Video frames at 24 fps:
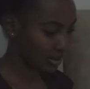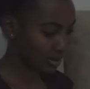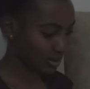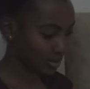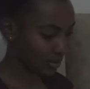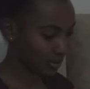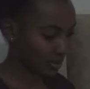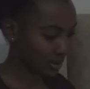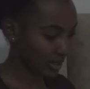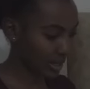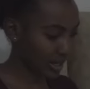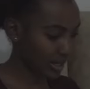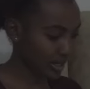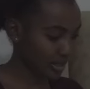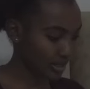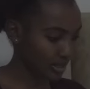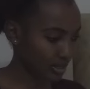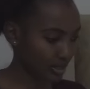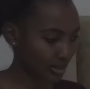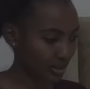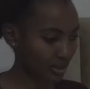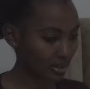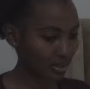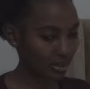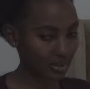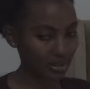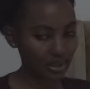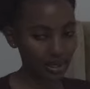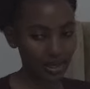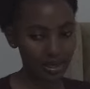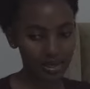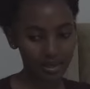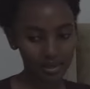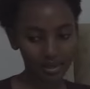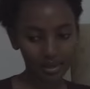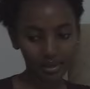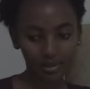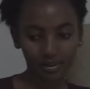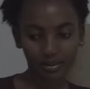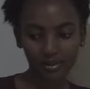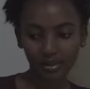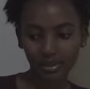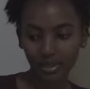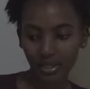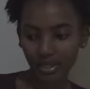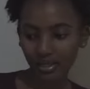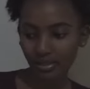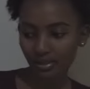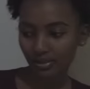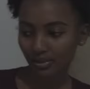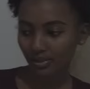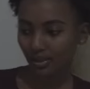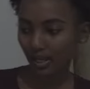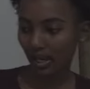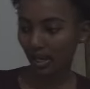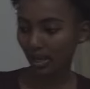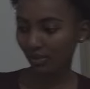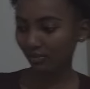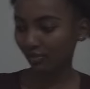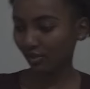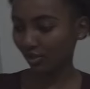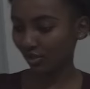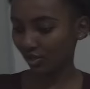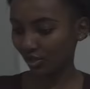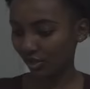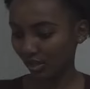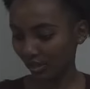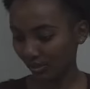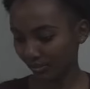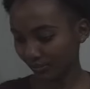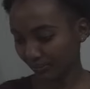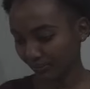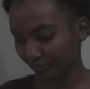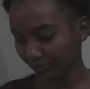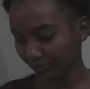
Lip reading: Alright. Yeah, that looks nice. I love the chair.